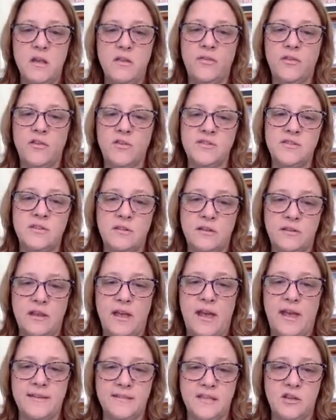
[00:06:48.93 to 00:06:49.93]
because
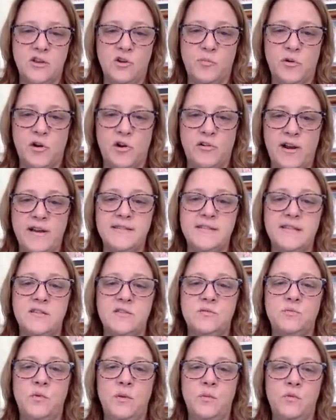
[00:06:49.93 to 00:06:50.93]
as the year
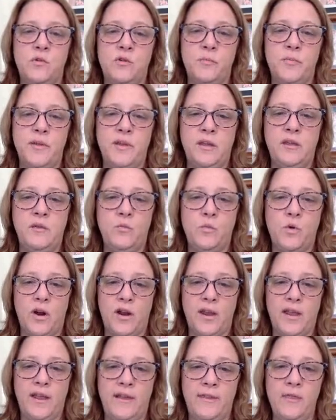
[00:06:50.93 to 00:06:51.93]
progresses, we will be
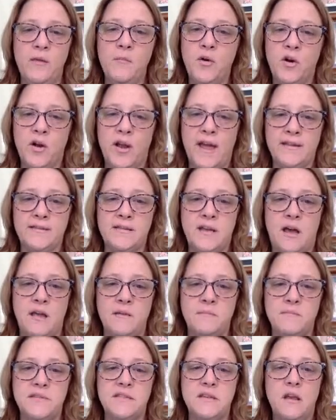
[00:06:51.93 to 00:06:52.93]
working in the book at
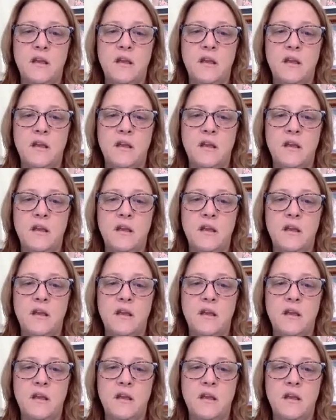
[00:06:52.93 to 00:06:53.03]
times.